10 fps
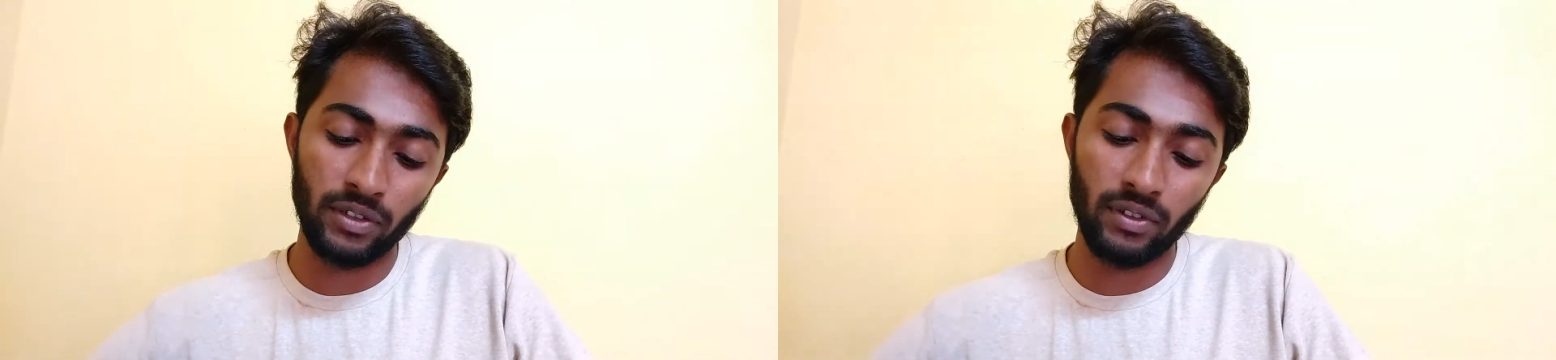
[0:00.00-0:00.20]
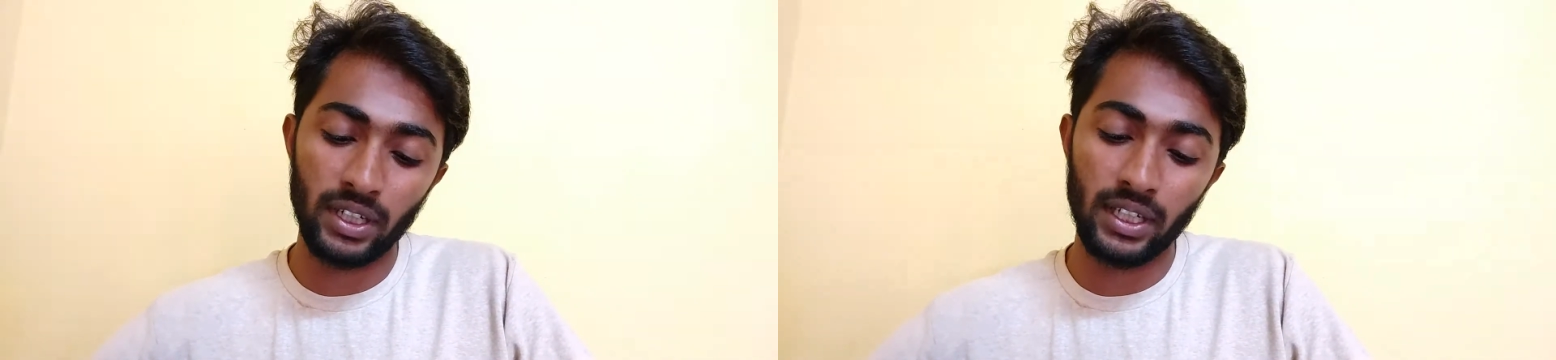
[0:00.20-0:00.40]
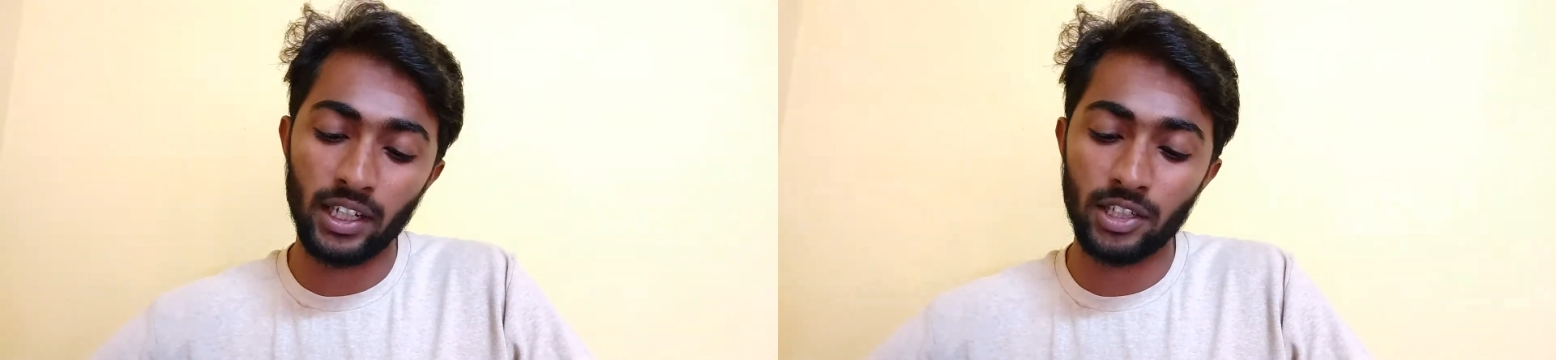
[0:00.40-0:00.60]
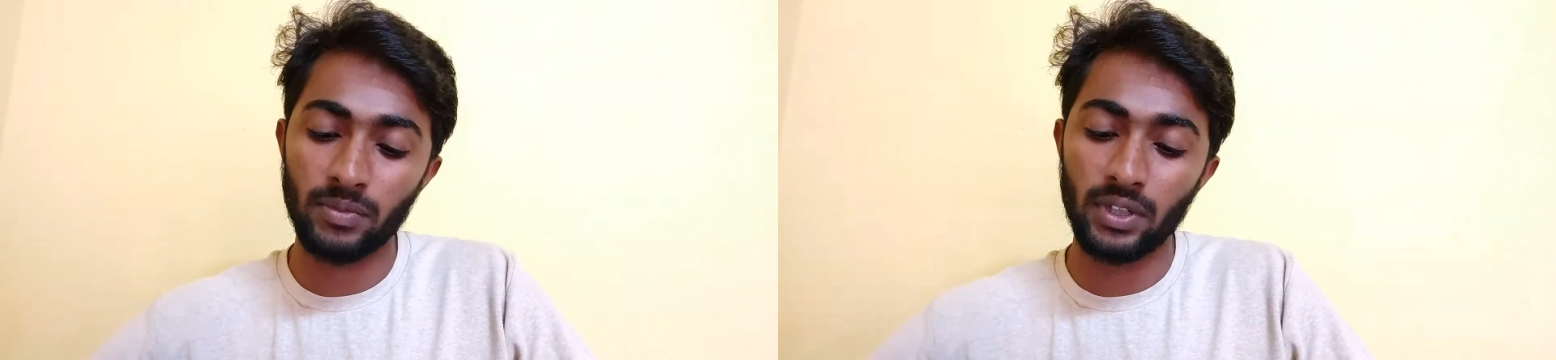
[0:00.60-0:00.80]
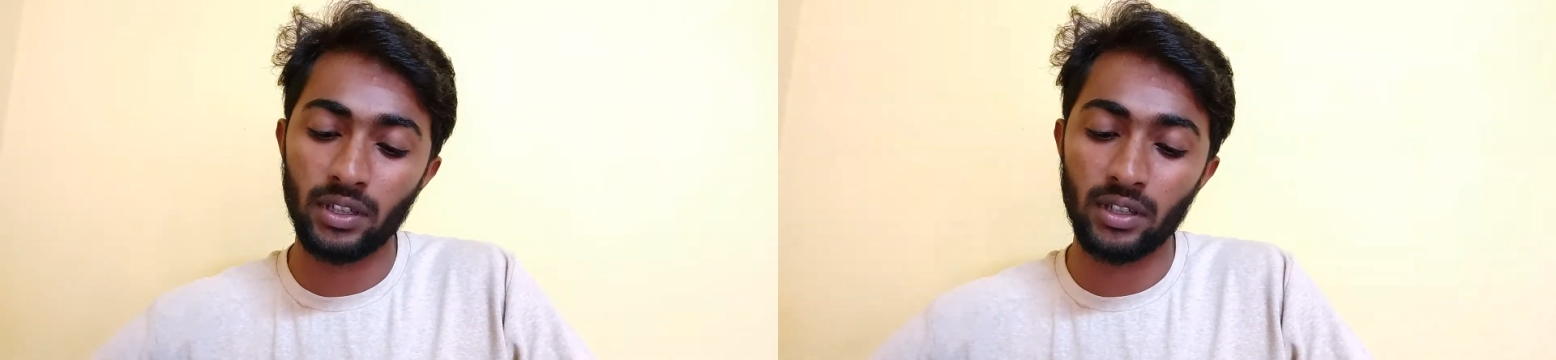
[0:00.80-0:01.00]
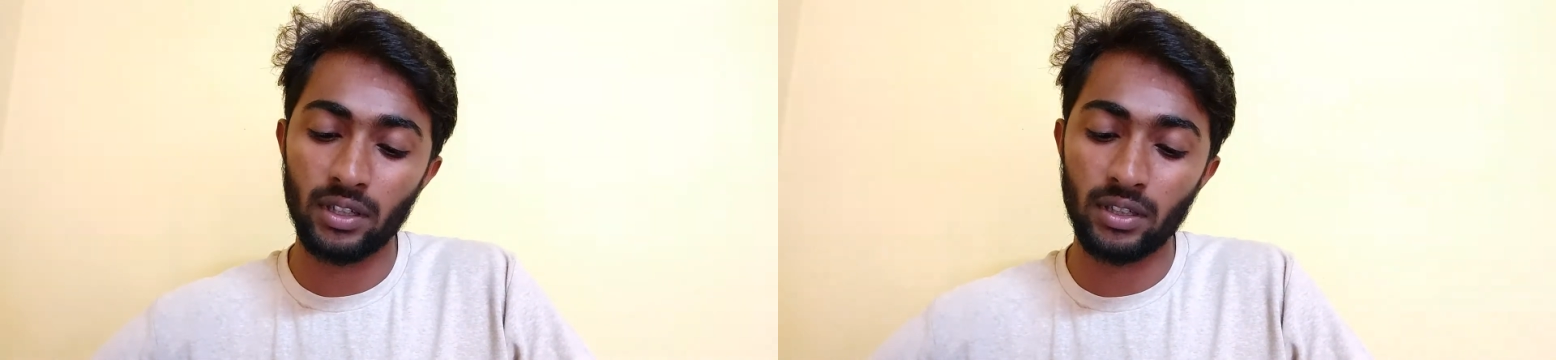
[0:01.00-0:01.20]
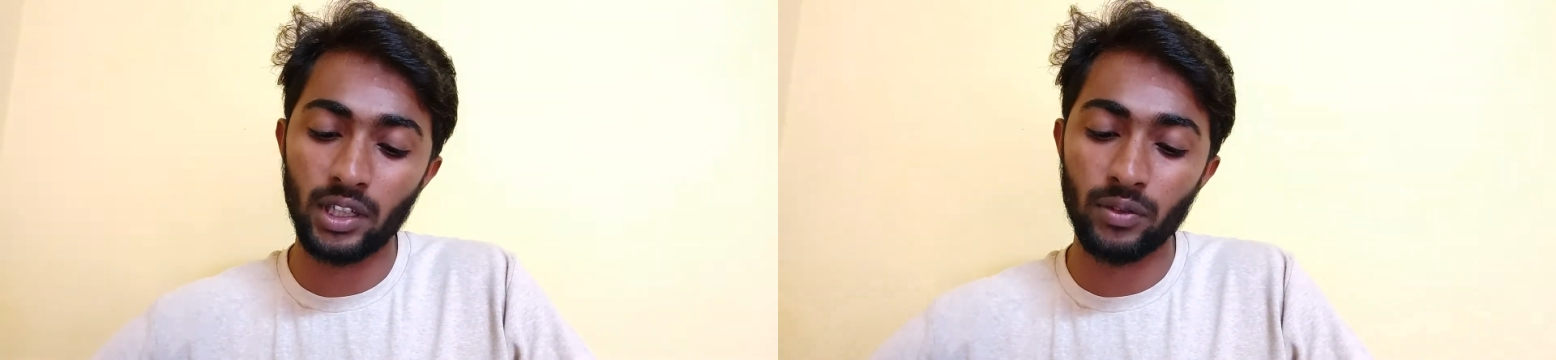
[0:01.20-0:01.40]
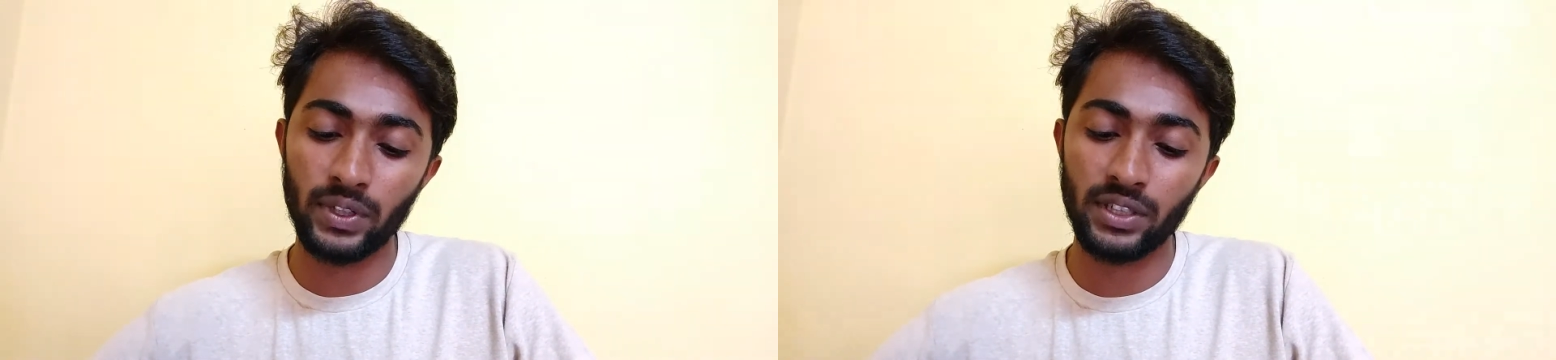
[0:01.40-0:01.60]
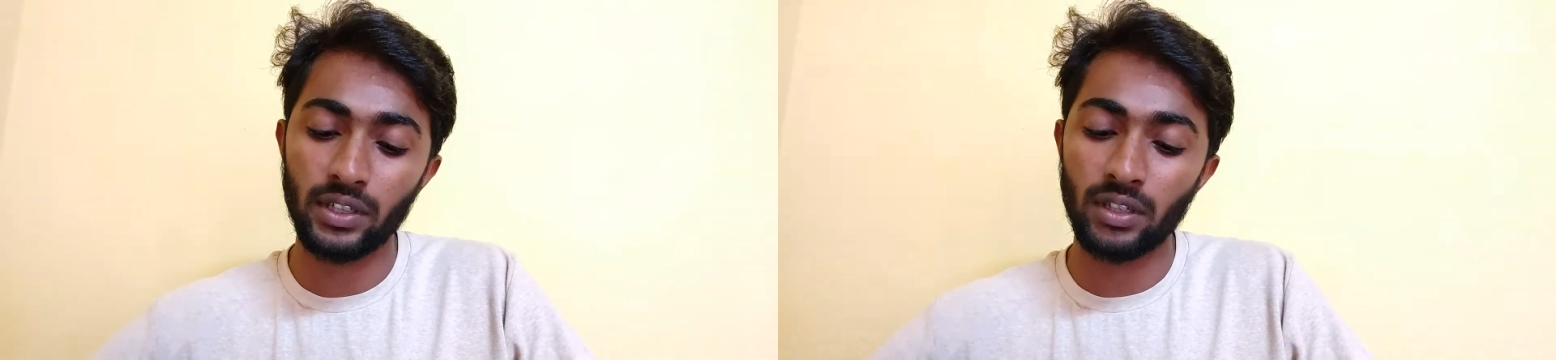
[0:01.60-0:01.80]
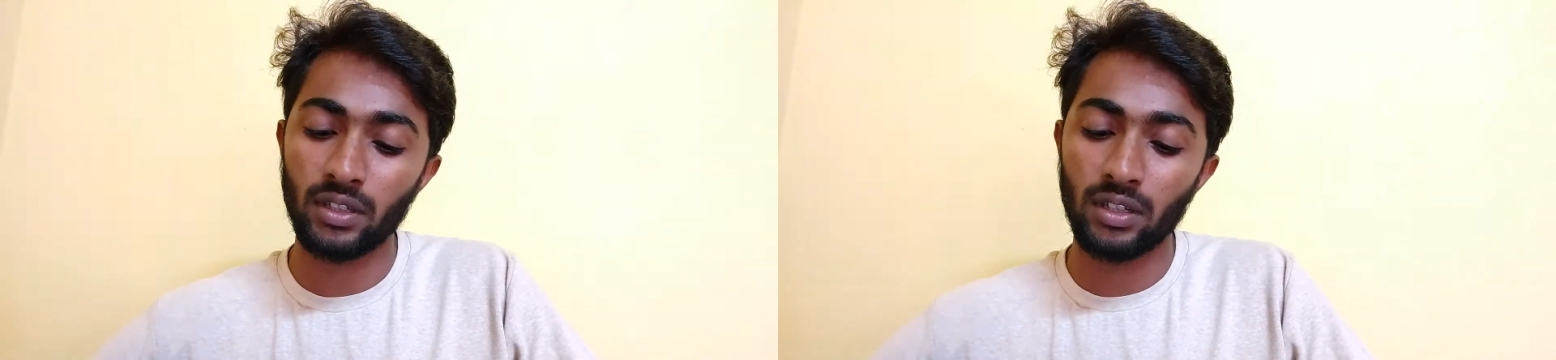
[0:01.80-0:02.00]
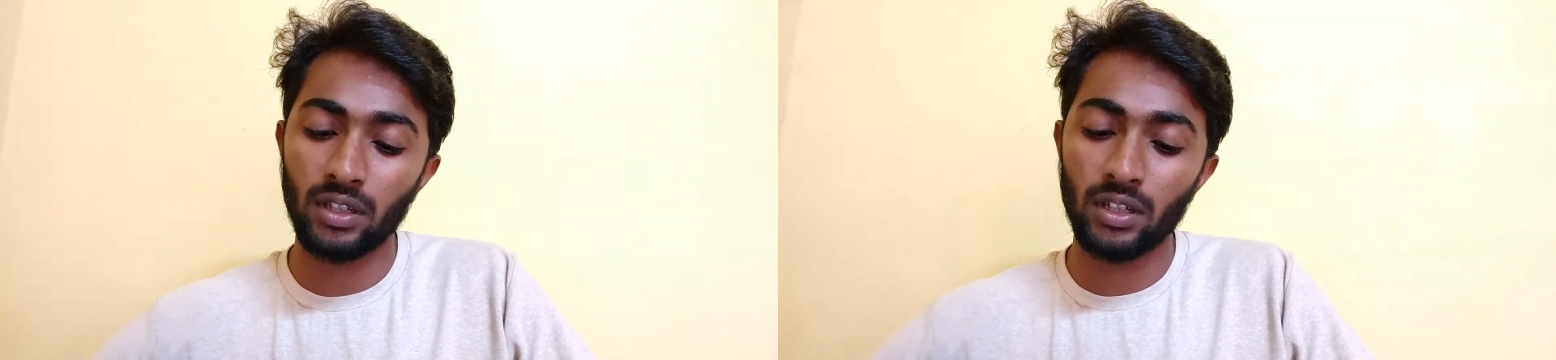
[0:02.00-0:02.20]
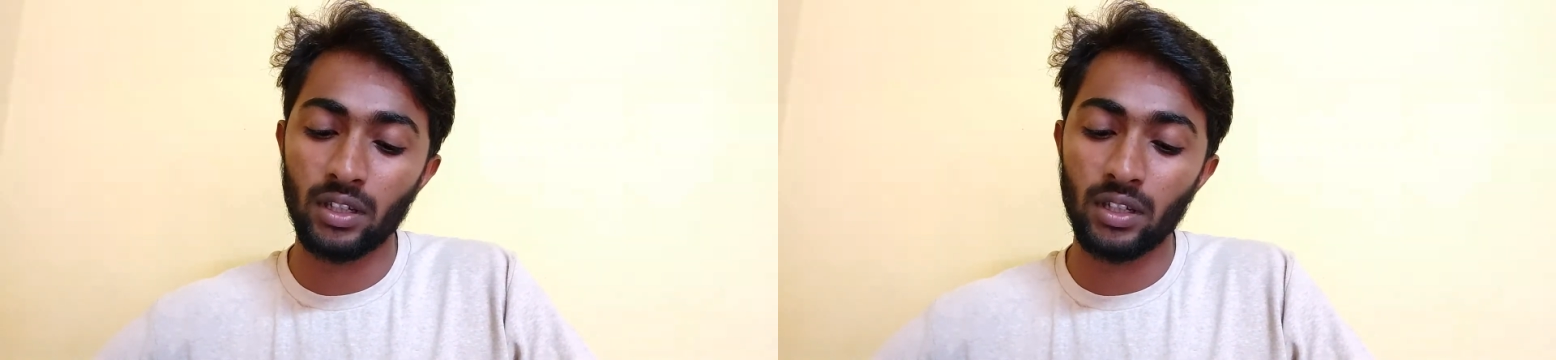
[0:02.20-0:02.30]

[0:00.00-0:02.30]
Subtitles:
Tiwari asked me a question